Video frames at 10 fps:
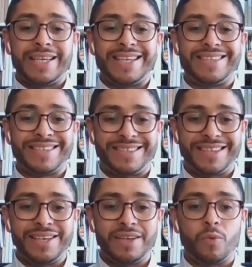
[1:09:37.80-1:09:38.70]
is
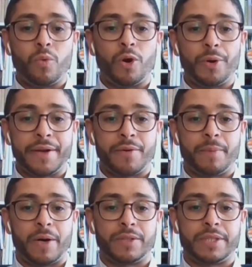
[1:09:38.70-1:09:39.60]
still worrying
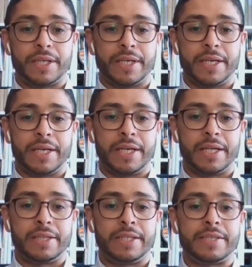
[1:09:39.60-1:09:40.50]
about
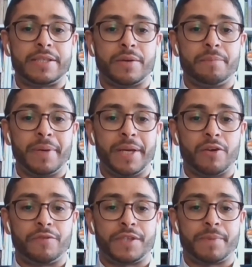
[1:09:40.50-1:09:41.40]
this bill
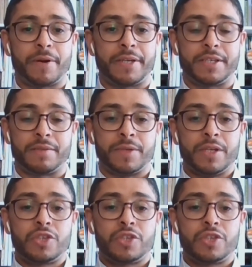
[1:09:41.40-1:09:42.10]
of separatism.